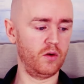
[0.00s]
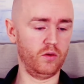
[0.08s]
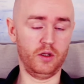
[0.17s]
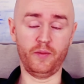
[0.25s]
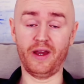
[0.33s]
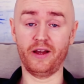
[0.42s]

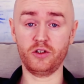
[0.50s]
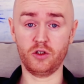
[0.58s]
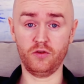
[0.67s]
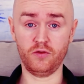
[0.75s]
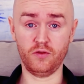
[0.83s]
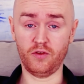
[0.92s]
Well, let me ask
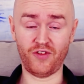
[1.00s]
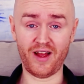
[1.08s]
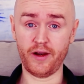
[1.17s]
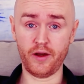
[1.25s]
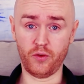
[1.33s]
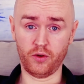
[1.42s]
you
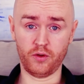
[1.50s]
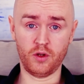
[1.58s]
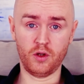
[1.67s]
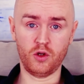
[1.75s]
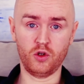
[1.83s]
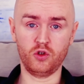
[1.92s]
flat out,
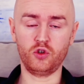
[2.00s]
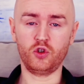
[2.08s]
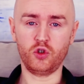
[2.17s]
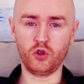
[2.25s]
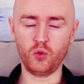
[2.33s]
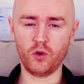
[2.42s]

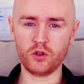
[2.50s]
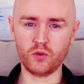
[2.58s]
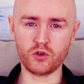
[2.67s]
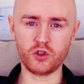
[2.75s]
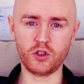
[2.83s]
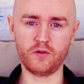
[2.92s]
do you want to
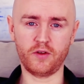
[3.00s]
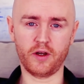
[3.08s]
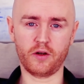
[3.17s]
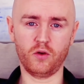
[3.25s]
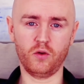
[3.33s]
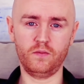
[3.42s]
achieve
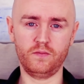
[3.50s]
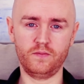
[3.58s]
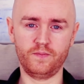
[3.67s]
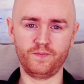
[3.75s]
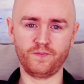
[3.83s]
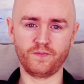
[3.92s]
that goal?
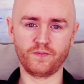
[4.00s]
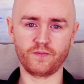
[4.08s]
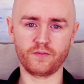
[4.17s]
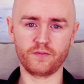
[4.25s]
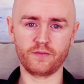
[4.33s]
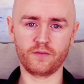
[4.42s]

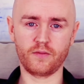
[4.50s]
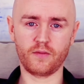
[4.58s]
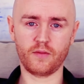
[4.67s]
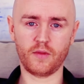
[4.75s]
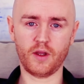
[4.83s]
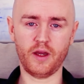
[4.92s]

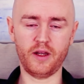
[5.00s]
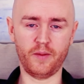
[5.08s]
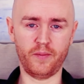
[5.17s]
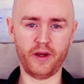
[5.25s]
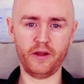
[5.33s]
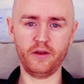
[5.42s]
And I
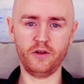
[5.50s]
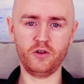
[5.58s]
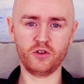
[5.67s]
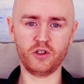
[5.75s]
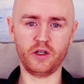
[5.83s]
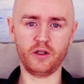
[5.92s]
bet you're
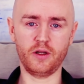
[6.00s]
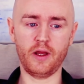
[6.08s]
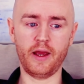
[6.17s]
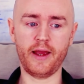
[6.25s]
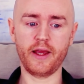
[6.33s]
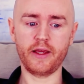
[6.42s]
saying,
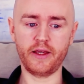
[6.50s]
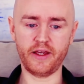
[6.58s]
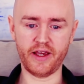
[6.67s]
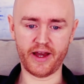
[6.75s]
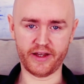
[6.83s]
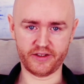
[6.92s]

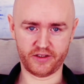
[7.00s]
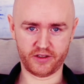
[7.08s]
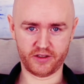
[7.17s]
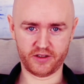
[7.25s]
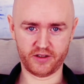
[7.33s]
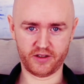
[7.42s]

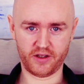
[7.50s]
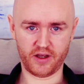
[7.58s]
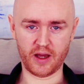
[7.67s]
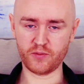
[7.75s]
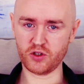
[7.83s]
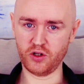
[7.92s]
yes,
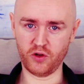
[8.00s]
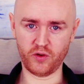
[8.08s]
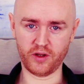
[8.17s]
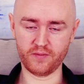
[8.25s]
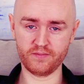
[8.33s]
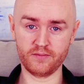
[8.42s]

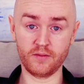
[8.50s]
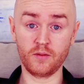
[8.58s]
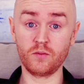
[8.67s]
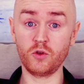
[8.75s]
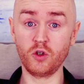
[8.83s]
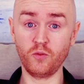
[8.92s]
absolutely.
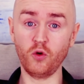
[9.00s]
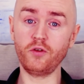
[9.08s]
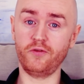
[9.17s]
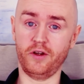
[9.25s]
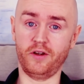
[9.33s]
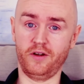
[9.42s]
You're
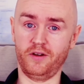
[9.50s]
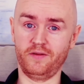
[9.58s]
motivated.